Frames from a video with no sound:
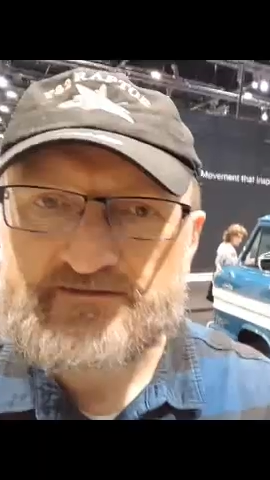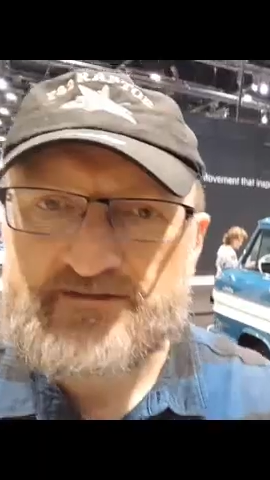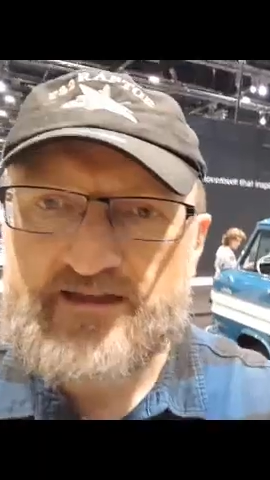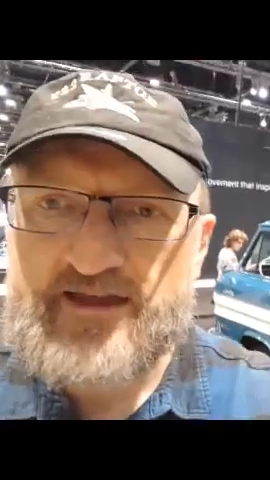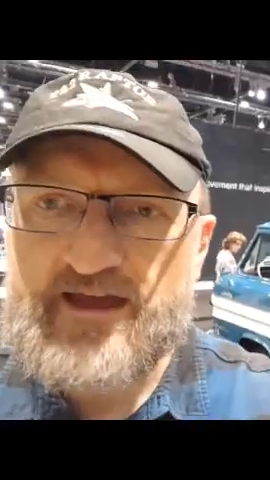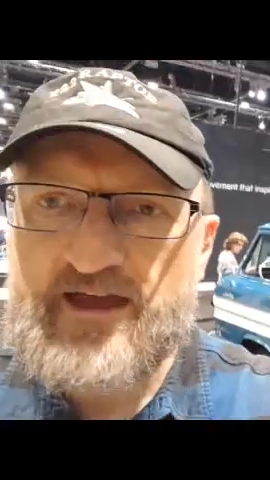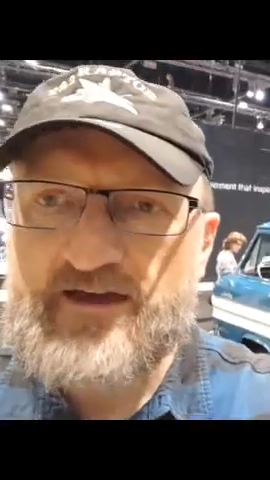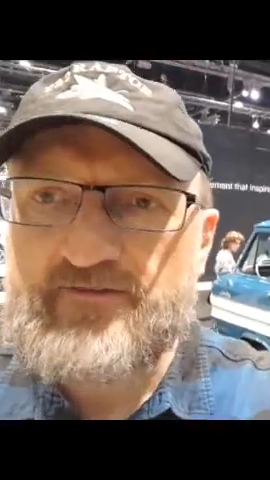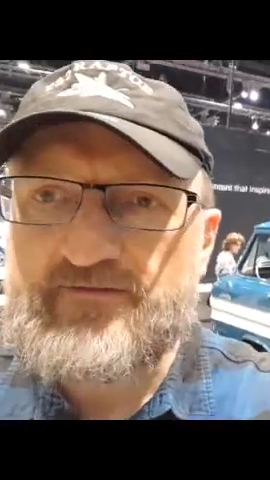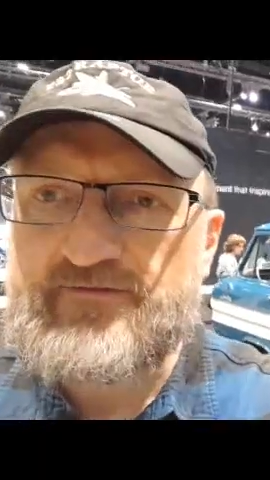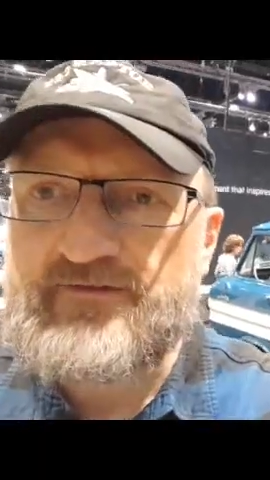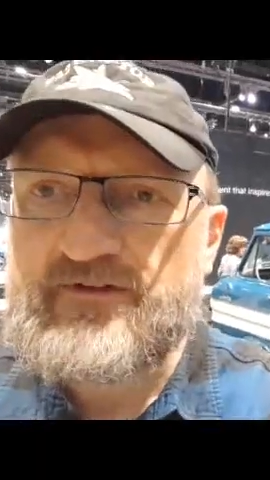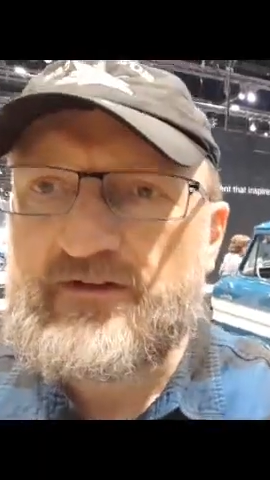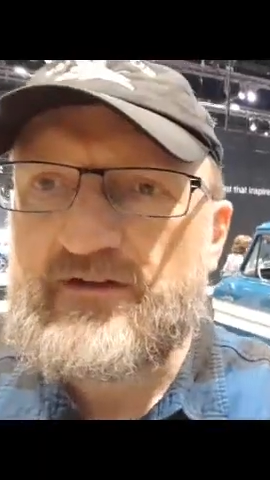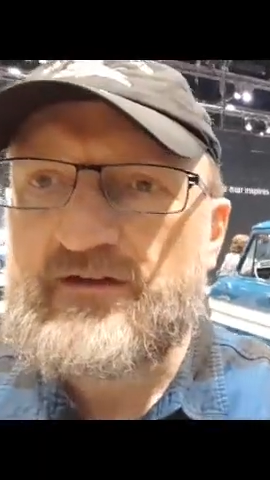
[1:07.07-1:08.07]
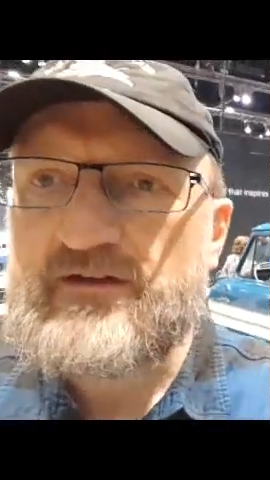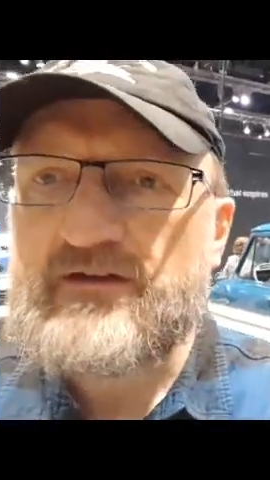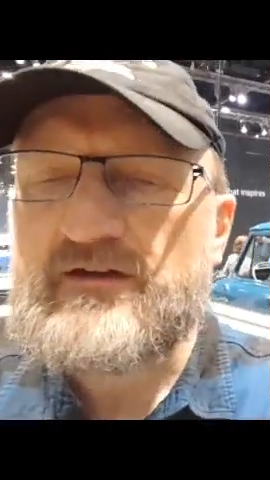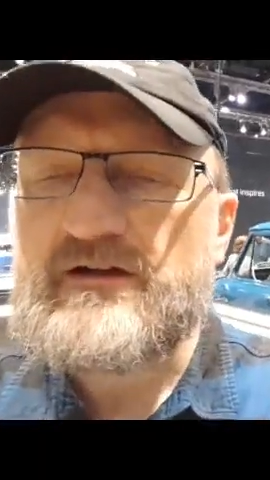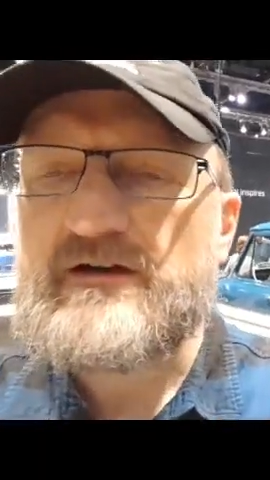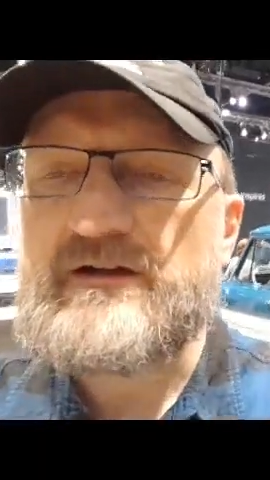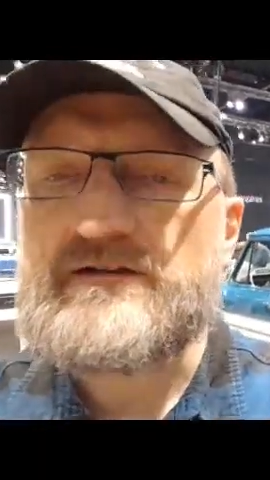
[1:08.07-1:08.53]
They have
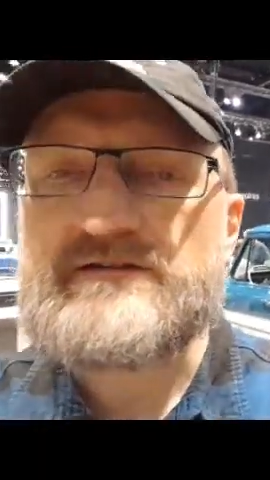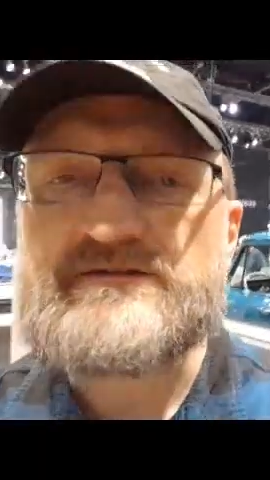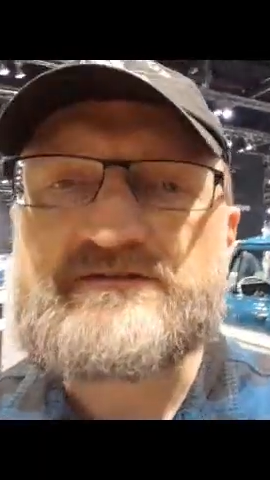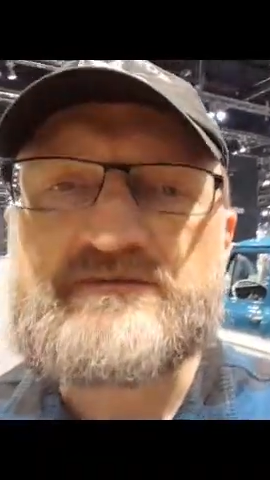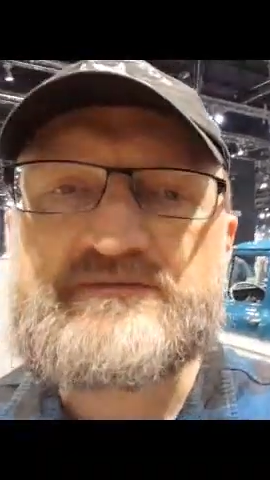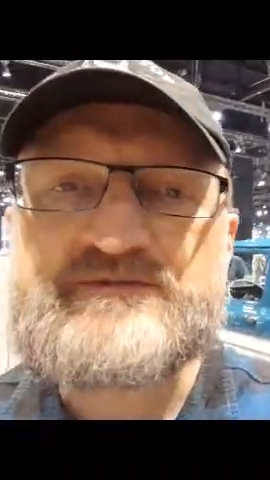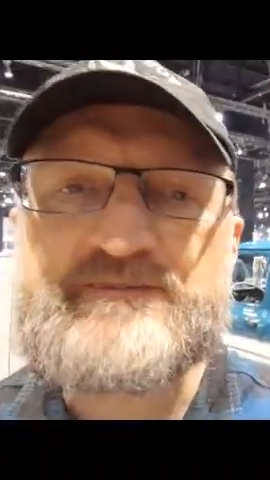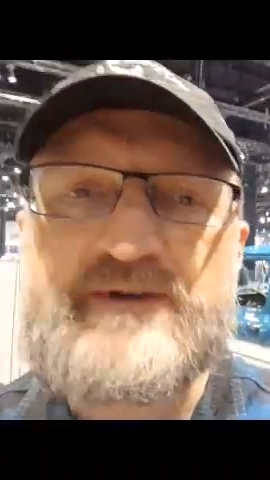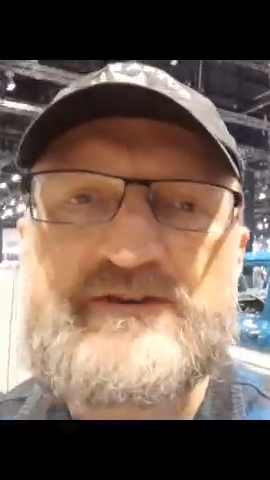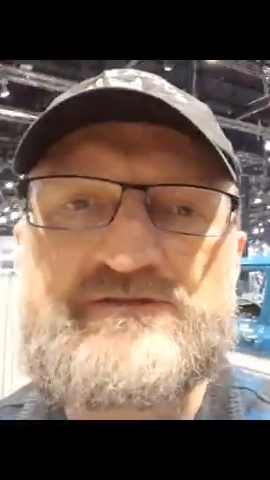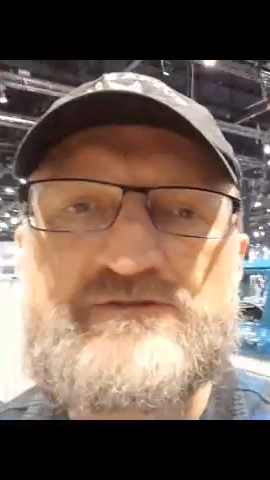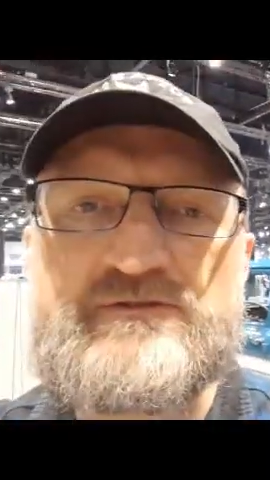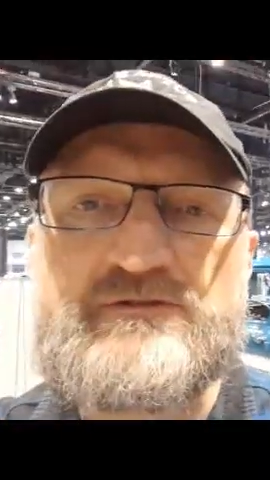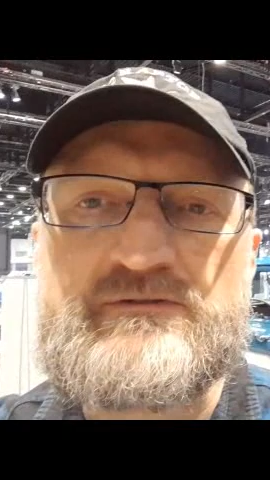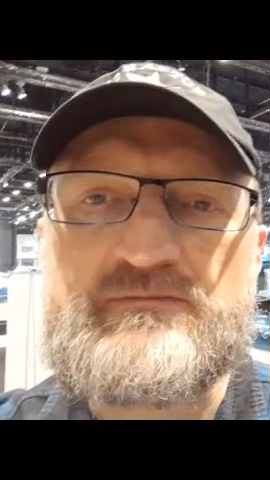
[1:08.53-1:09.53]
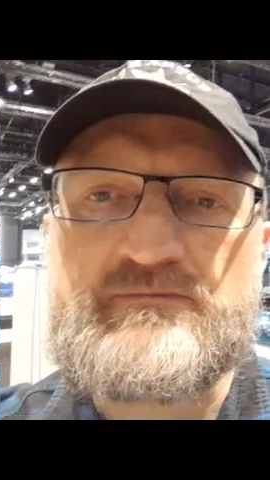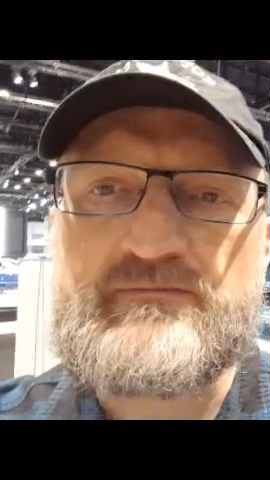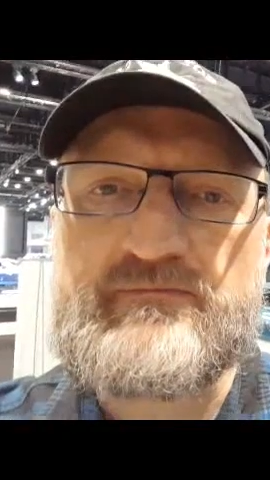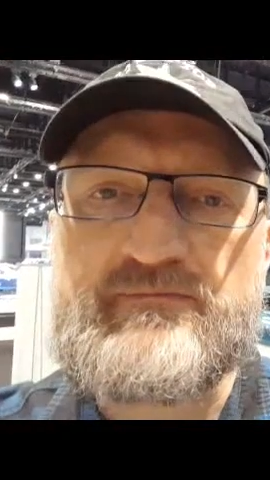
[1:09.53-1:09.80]
some special